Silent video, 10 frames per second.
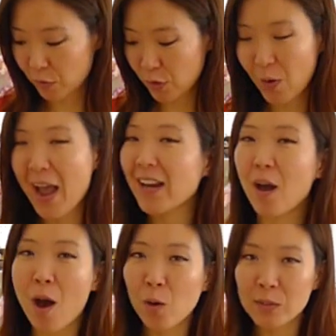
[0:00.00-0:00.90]
you know I
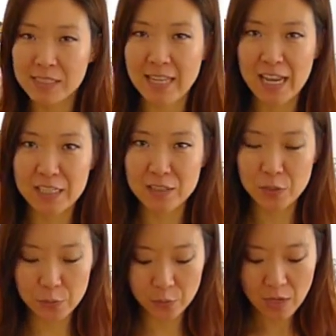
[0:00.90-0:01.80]
always like
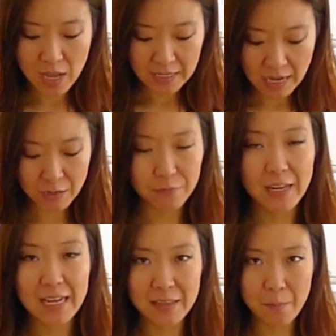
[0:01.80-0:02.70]
to kind of
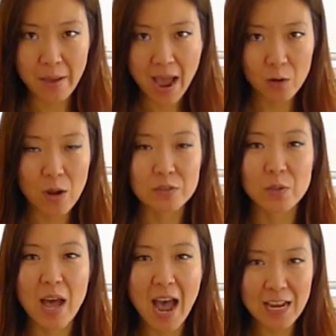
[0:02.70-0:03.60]
lay the background
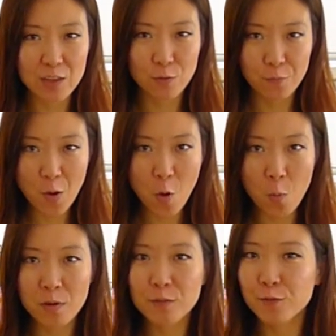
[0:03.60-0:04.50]
to hide the
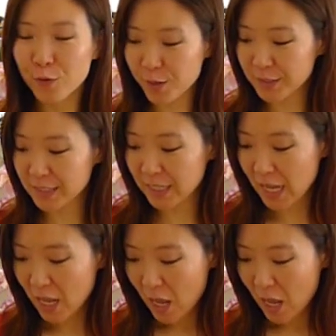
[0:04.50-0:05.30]
foam first.